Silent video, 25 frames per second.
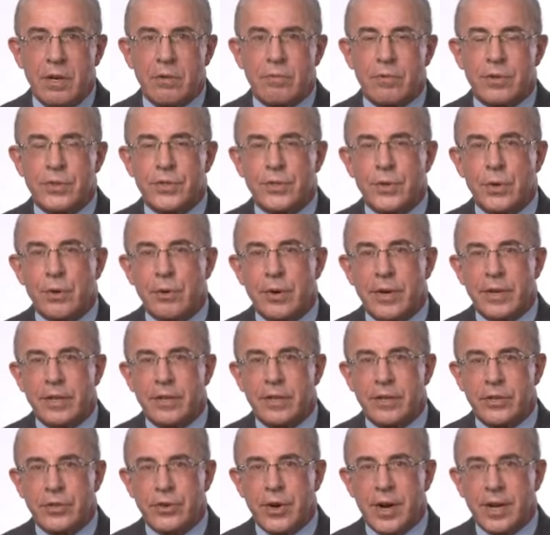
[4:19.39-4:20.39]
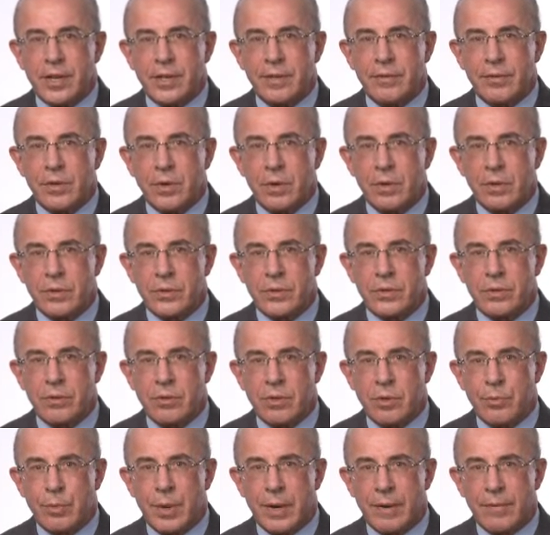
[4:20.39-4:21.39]
restoring an attractive
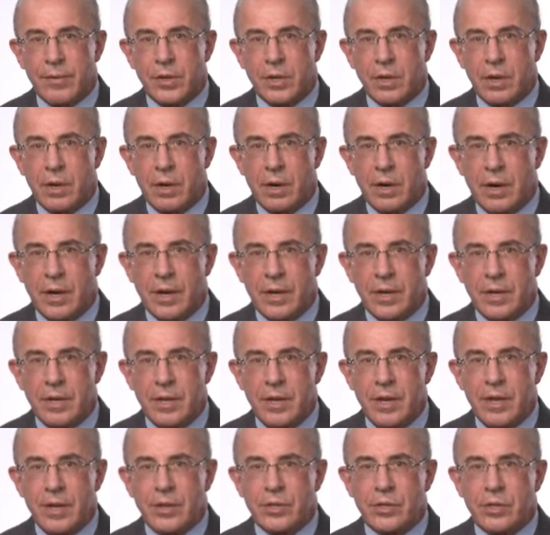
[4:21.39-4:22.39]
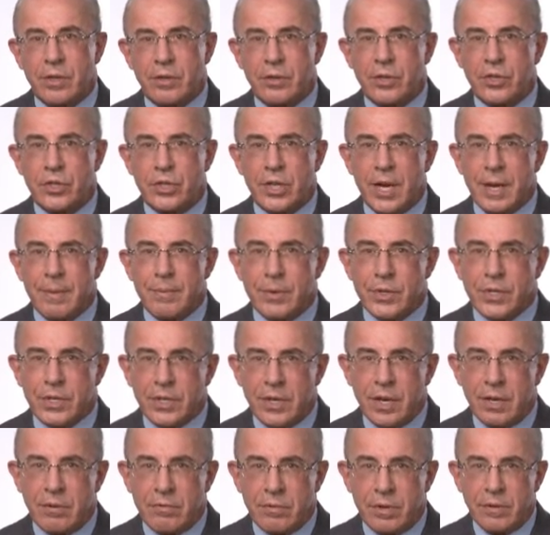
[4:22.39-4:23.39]
contour above the eye so the shape is
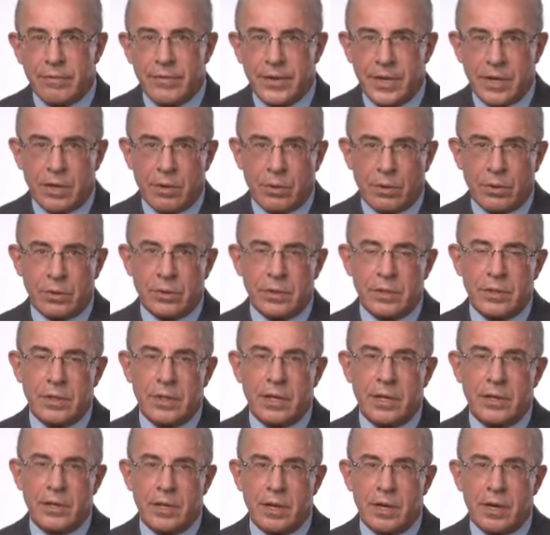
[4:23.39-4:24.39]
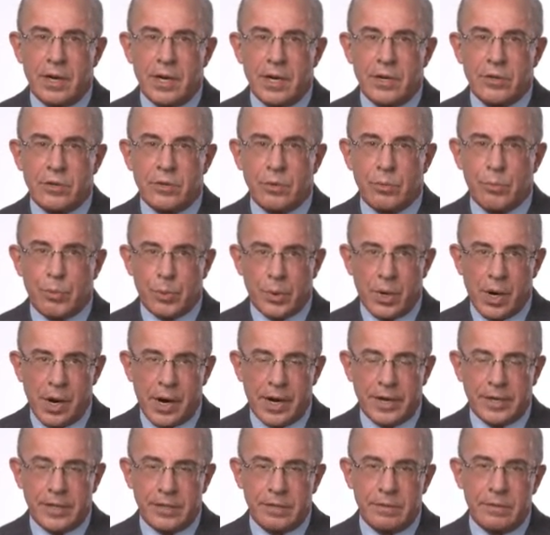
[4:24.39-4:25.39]
again revealed and the eyes look
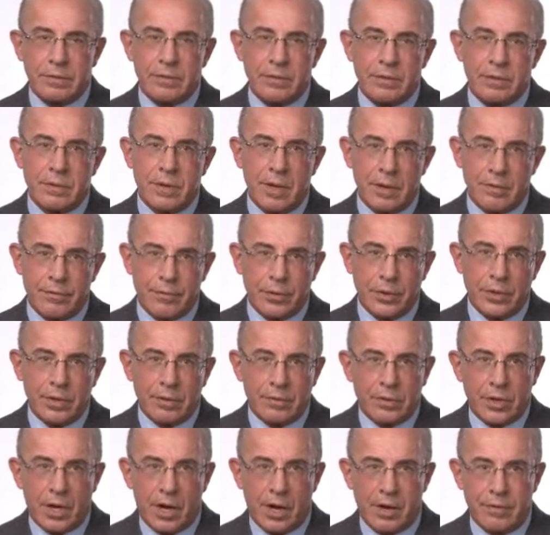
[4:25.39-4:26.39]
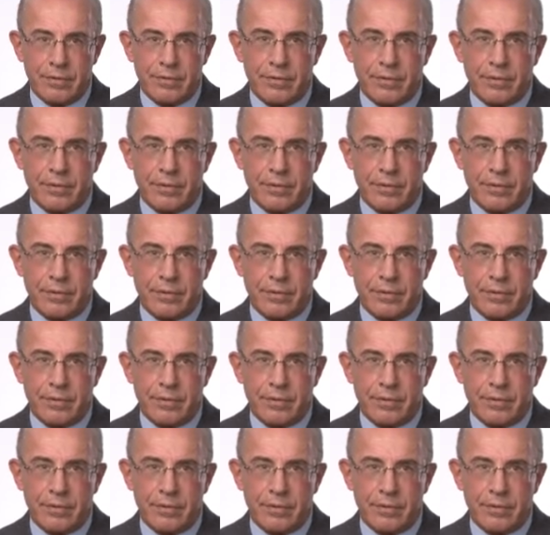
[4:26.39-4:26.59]
bright and full of life.